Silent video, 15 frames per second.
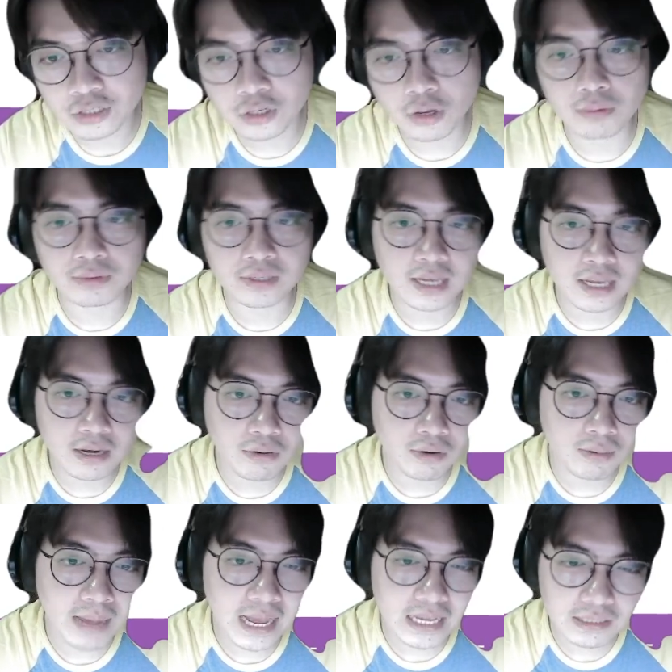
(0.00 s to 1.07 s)
goes in or
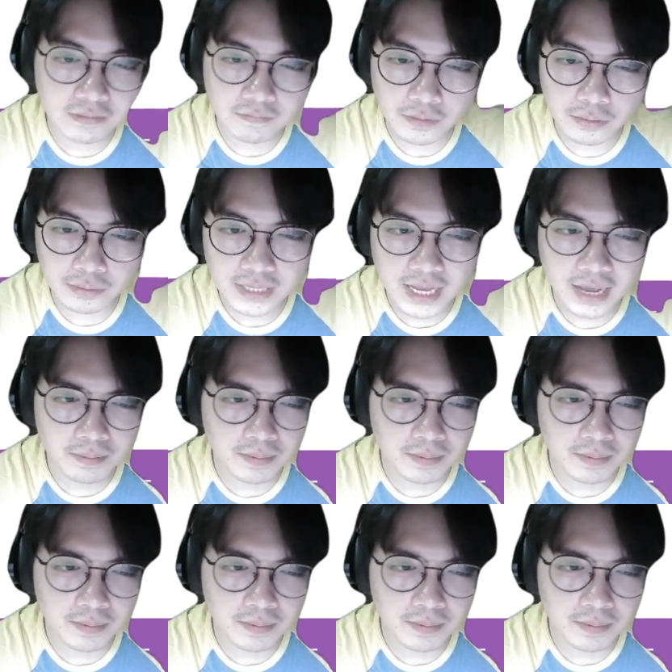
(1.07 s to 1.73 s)
mass flows out?